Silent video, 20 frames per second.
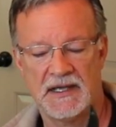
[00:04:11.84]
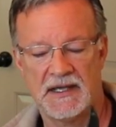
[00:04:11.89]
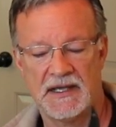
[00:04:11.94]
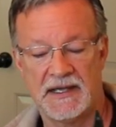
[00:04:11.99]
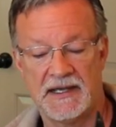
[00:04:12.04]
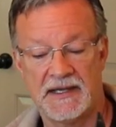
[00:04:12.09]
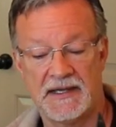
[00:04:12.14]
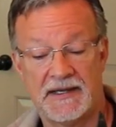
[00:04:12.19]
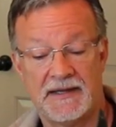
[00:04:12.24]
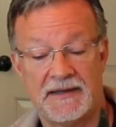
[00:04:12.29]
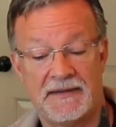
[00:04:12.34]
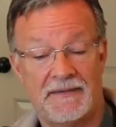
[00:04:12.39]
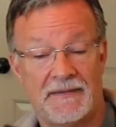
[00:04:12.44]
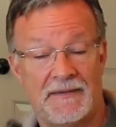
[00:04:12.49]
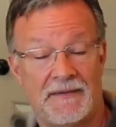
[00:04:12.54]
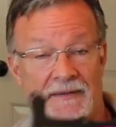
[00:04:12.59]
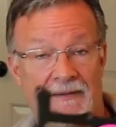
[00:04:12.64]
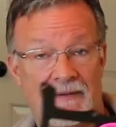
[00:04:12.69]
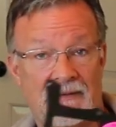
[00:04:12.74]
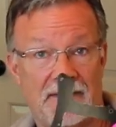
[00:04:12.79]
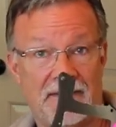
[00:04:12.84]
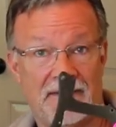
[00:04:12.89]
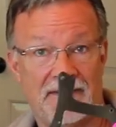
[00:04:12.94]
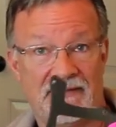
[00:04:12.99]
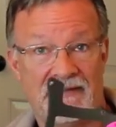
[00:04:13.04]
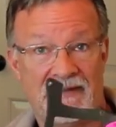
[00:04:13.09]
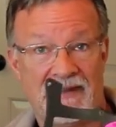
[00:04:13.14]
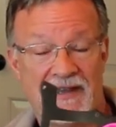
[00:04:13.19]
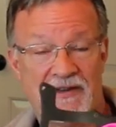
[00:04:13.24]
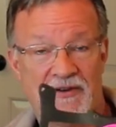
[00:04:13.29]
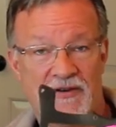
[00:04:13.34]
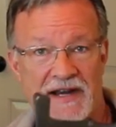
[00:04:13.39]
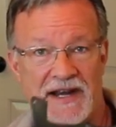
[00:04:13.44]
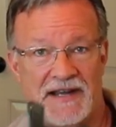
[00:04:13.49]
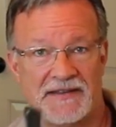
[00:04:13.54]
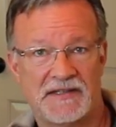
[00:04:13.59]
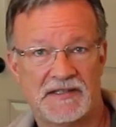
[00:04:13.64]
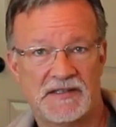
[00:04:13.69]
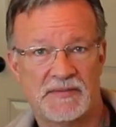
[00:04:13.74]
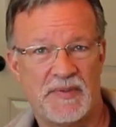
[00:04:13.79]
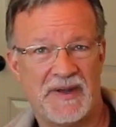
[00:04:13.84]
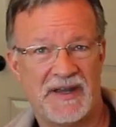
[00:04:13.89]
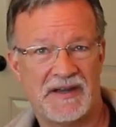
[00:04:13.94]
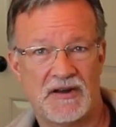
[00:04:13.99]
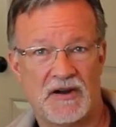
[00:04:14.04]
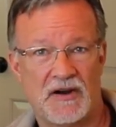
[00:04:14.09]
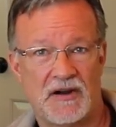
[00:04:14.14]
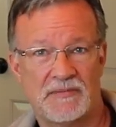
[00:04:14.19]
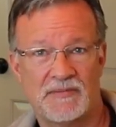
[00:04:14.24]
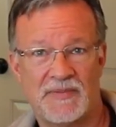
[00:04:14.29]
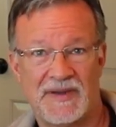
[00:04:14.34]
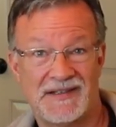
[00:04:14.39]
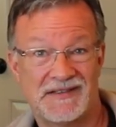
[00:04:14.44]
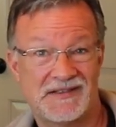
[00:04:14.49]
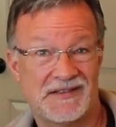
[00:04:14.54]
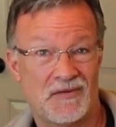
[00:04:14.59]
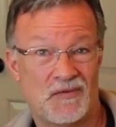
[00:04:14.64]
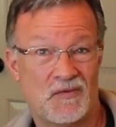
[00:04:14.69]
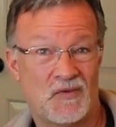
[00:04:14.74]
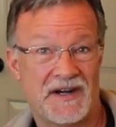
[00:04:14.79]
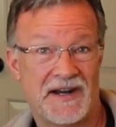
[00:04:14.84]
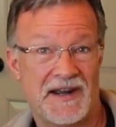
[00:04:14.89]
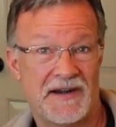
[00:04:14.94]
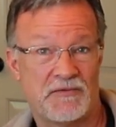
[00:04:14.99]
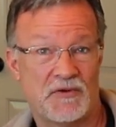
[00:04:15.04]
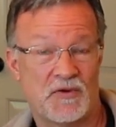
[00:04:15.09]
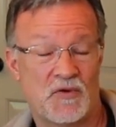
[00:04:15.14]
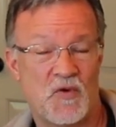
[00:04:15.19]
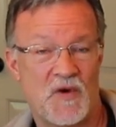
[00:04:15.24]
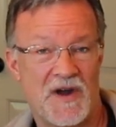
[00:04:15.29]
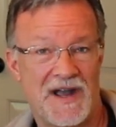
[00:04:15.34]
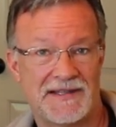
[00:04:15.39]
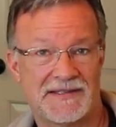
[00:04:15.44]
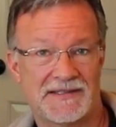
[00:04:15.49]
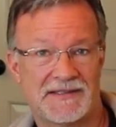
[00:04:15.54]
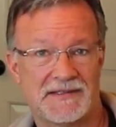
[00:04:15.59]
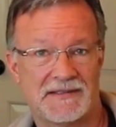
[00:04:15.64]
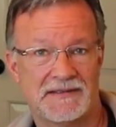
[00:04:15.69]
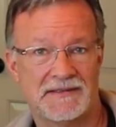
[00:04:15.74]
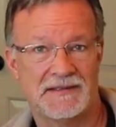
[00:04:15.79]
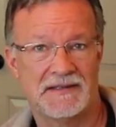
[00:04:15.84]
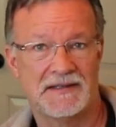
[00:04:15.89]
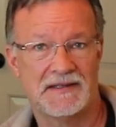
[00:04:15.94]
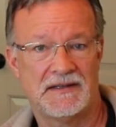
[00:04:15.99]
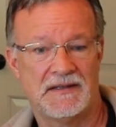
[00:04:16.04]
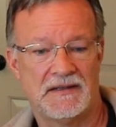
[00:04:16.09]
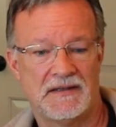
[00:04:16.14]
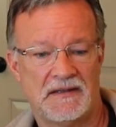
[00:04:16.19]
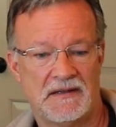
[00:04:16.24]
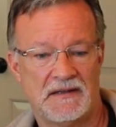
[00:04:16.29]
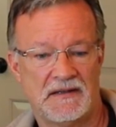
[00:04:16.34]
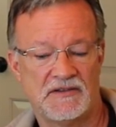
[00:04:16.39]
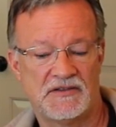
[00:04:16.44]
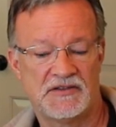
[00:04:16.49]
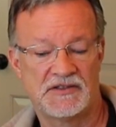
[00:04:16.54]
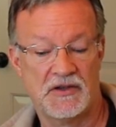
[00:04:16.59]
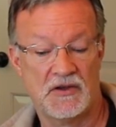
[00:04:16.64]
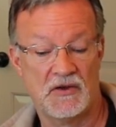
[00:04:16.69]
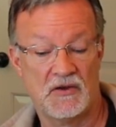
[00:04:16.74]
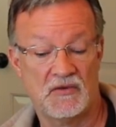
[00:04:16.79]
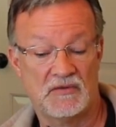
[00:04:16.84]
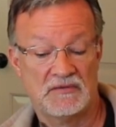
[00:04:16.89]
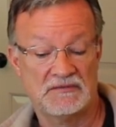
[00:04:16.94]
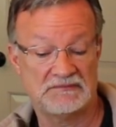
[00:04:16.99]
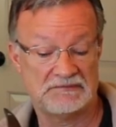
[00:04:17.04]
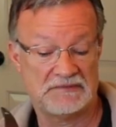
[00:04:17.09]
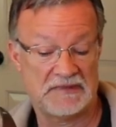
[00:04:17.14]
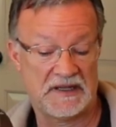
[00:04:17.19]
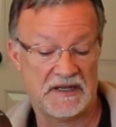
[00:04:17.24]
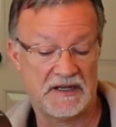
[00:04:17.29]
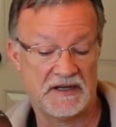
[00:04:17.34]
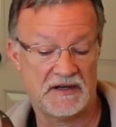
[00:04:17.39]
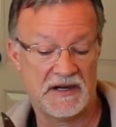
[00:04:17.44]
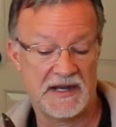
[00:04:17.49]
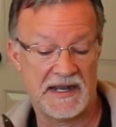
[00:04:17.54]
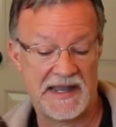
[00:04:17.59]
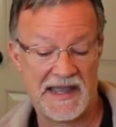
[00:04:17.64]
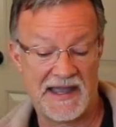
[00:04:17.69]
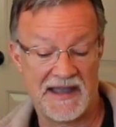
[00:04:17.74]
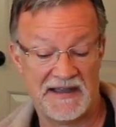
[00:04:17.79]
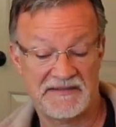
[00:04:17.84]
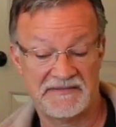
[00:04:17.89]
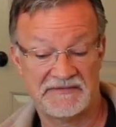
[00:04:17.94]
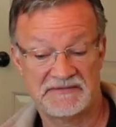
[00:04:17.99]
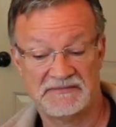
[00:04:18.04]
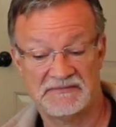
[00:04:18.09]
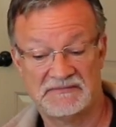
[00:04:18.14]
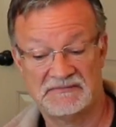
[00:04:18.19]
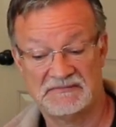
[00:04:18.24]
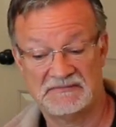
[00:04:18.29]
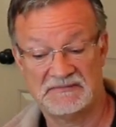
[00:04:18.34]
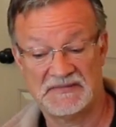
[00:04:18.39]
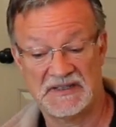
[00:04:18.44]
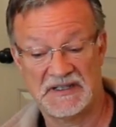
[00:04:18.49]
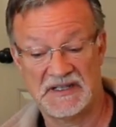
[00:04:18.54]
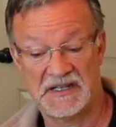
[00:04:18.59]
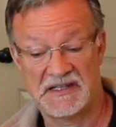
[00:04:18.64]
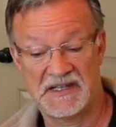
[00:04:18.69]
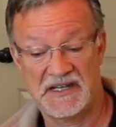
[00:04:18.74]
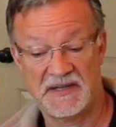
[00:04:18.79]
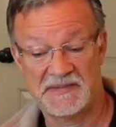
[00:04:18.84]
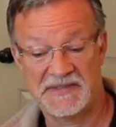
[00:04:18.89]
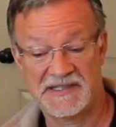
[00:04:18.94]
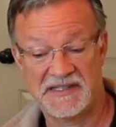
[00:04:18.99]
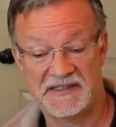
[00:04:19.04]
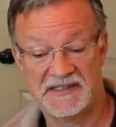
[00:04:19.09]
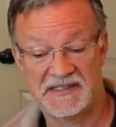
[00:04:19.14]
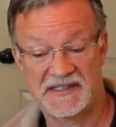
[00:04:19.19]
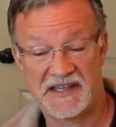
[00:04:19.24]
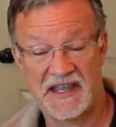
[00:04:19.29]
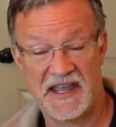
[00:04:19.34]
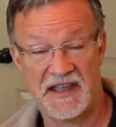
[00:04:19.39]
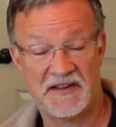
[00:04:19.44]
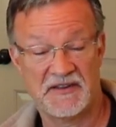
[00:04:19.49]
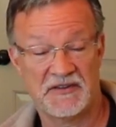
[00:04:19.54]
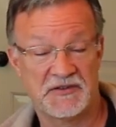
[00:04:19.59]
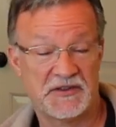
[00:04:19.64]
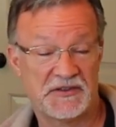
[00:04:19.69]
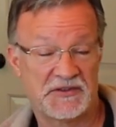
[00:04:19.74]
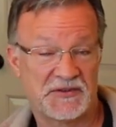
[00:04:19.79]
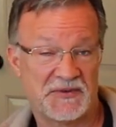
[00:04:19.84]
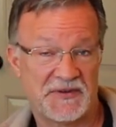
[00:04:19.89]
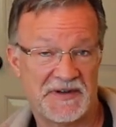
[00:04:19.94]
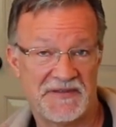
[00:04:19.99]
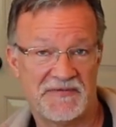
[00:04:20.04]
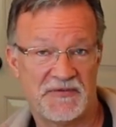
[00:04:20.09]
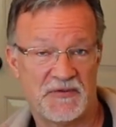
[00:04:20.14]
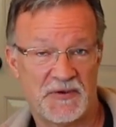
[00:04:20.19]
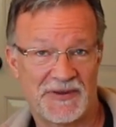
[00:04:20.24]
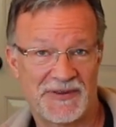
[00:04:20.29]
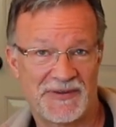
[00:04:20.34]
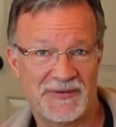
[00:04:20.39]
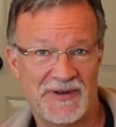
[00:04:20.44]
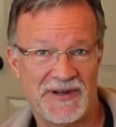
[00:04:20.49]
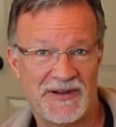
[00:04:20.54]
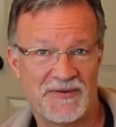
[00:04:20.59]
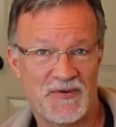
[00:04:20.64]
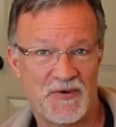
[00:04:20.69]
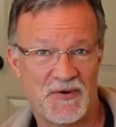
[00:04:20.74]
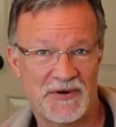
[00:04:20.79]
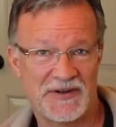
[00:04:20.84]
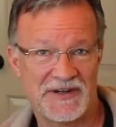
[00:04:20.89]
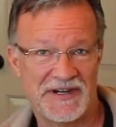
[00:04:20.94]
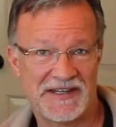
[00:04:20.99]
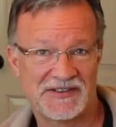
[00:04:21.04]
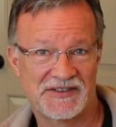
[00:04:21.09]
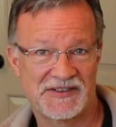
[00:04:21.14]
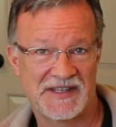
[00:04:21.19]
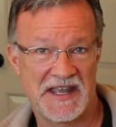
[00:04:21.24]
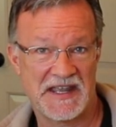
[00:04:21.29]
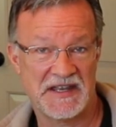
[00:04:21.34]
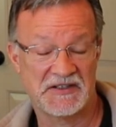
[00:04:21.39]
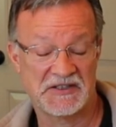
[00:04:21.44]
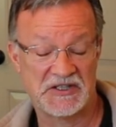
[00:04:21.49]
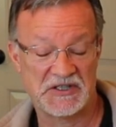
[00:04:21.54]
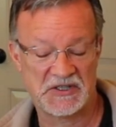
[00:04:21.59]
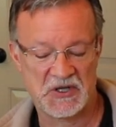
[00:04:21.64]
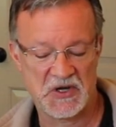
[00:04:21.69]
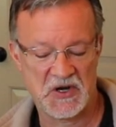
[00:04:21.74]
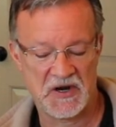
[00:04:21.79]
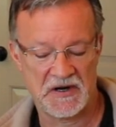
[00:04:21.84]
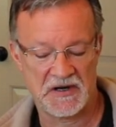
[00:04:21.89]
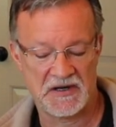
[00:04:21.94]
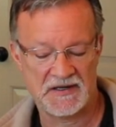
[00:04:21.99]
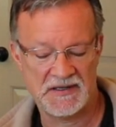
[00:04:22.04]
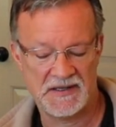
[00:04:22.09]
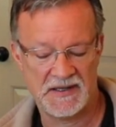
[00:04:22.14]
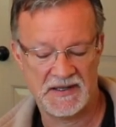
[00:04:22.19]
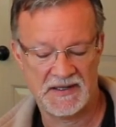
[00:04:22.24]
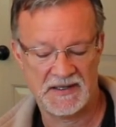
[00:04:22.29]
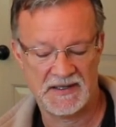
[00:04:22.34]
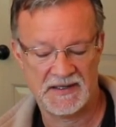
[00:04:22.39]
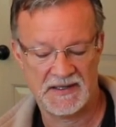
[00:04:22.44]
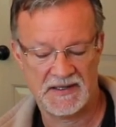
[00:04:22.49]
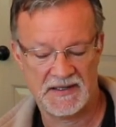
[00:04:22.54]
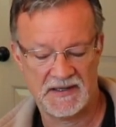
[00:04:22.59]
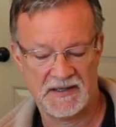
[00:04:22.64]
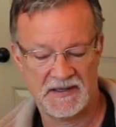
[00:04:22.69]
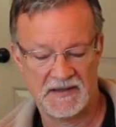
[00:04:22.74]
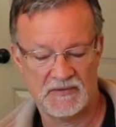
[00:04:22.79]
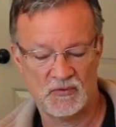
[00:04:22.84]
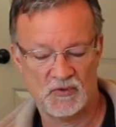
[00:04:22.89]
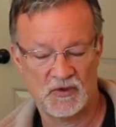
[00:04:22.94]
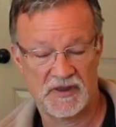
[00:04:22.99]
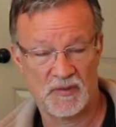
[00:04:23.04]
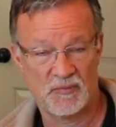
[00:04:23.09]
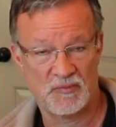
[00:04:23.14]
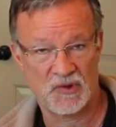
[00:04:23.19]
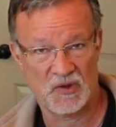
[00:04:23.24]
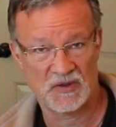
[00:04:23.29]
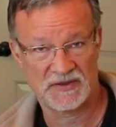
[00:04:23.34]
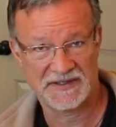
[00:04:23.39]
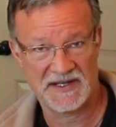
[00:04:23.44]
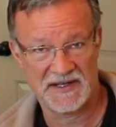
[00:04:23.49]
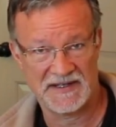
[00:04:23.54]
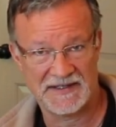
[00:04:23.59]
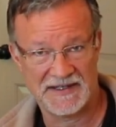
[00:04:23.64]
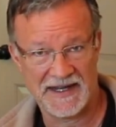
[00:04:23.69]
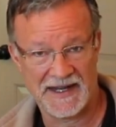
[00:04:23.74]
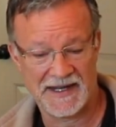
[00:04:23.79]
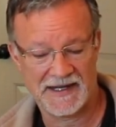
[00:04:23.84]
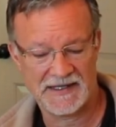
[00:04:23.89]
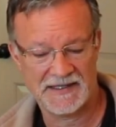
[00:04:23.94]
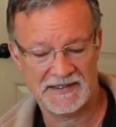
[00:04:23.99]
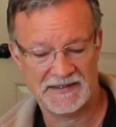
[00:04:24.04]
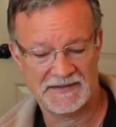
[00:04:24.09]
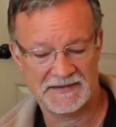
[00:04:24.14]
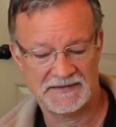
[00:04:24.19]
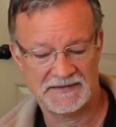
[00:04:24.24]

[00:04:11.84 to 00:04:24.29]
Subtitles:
They create this pickguard based on what I request. So here I have a Gibson scale, or a 24 3/4 inch scale guitar with a bolt-on neck,